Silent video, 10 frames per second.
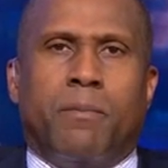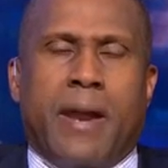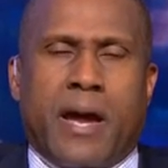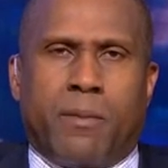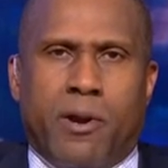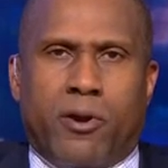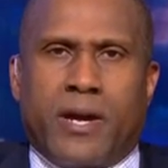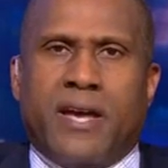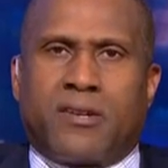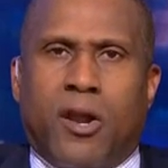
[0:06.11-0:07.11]
black
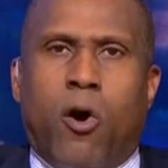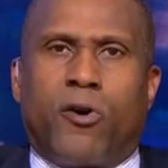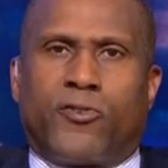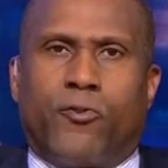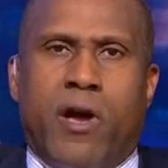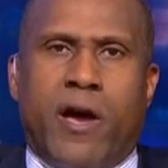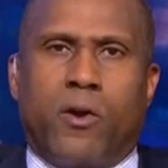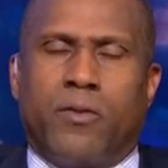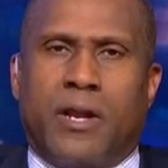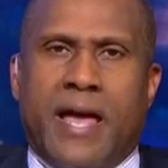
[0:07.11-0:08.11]
America has lost
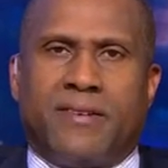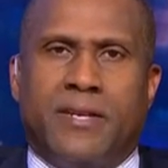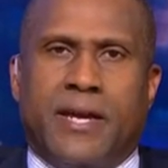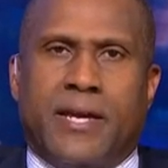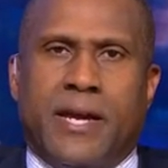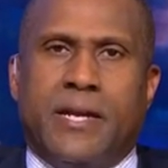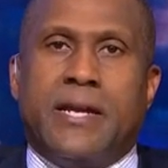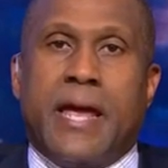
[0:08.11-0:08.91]
ground over the last decade.